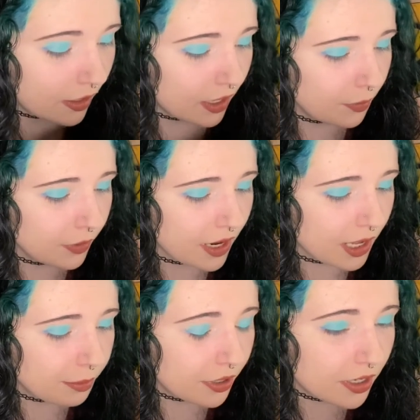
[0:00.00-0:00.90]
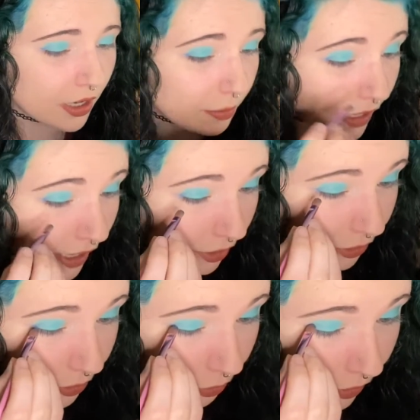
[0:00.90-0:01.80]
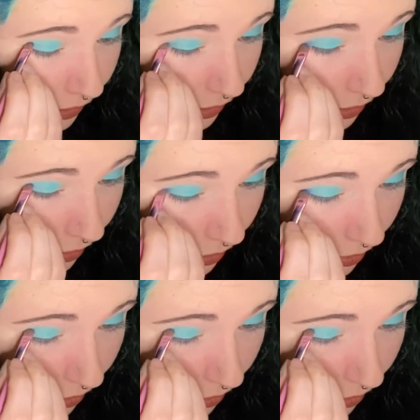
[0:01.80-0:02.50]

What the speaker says: And when I put it on my outer corner,